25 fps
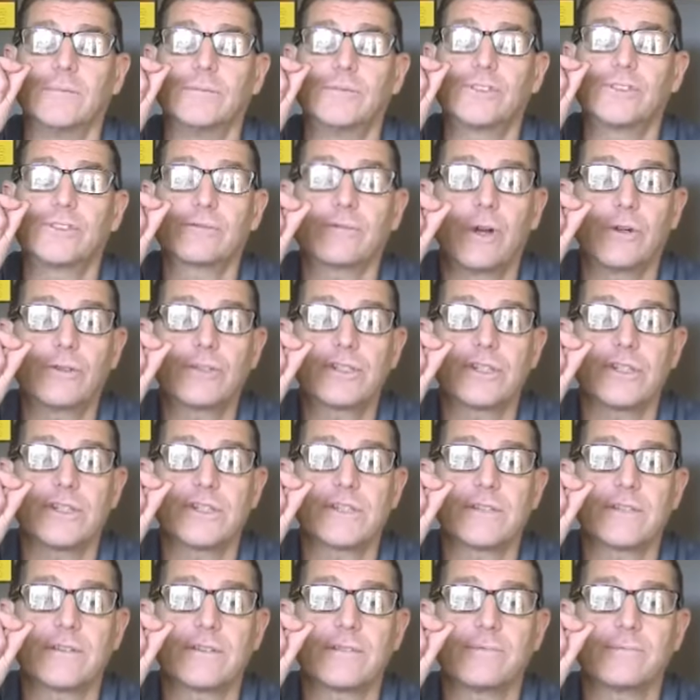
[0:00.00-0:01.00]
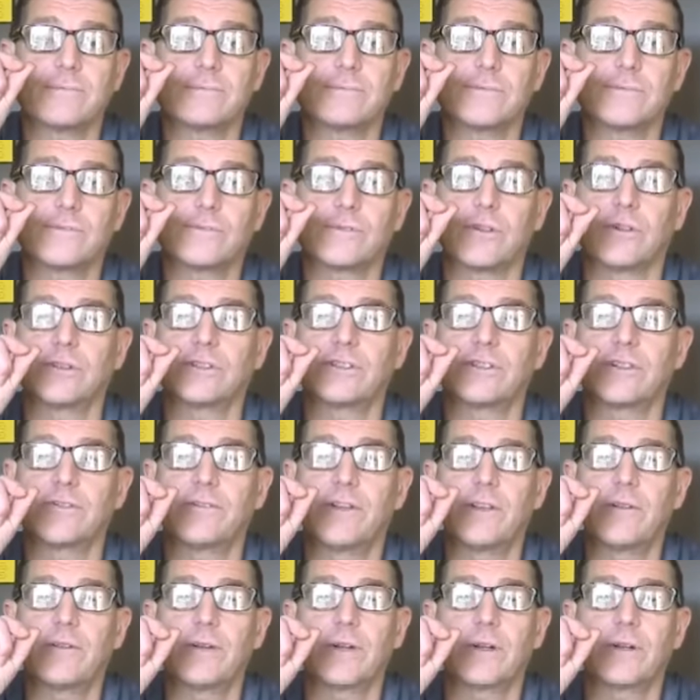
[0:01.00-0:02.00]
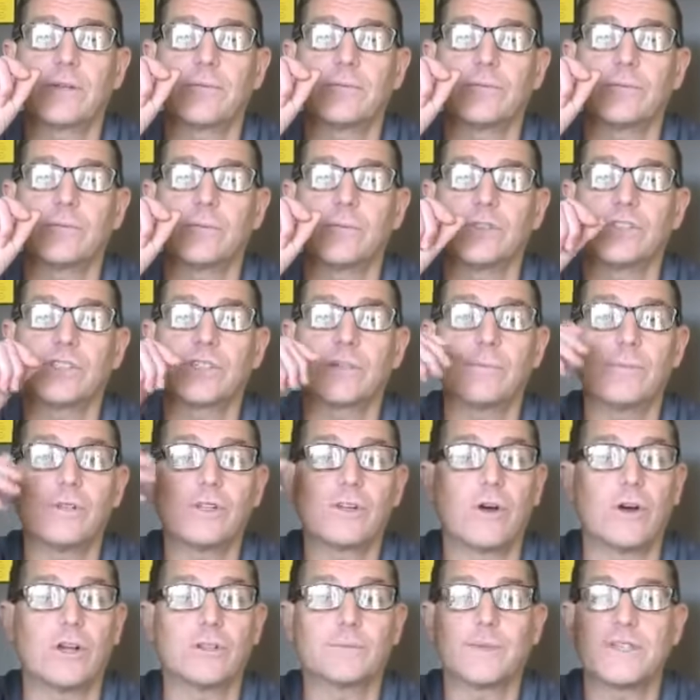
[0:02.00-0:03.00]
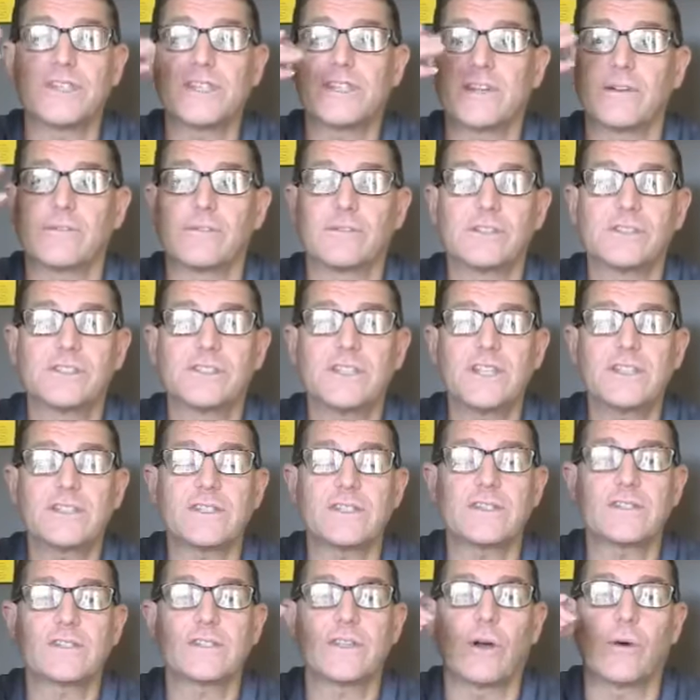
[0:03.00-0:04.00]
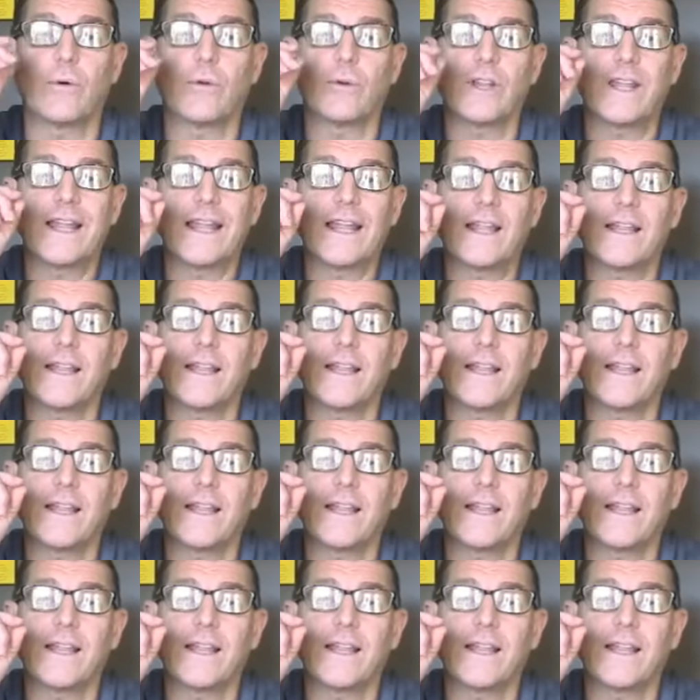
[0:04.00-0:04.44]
cirrhosis, of the liver, which can be caused by several diseases. So